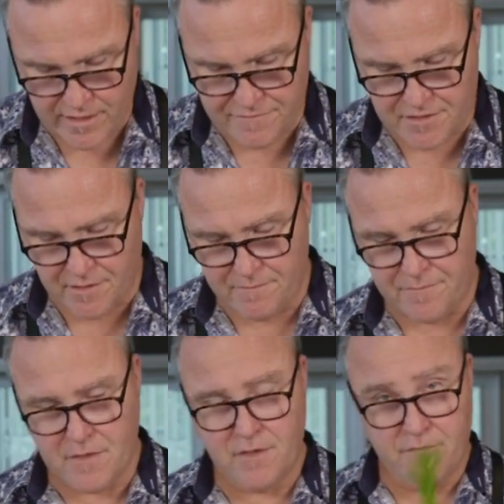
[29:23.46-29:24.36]
have some
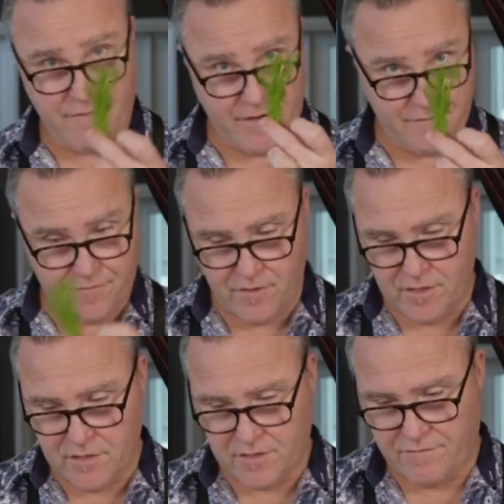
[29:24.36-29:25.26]
fennel
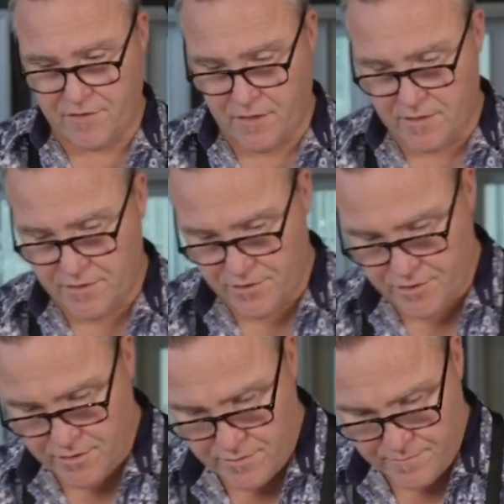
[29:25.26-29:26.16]
fronds for
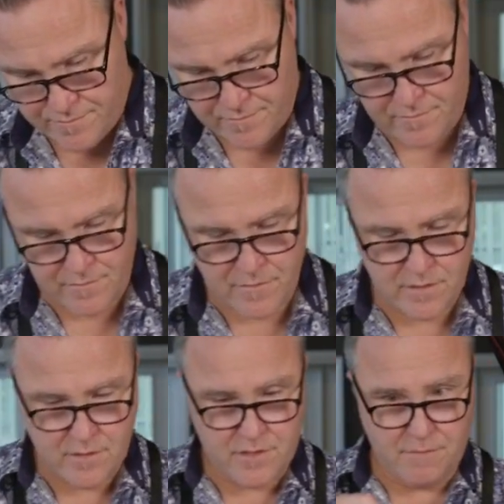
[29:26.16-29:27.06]
garnish,
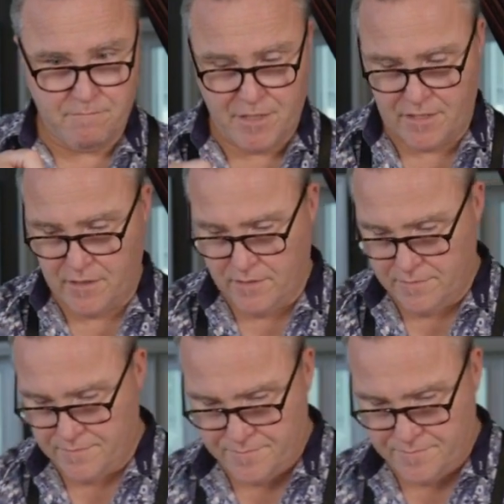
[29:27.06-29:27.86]
some butter,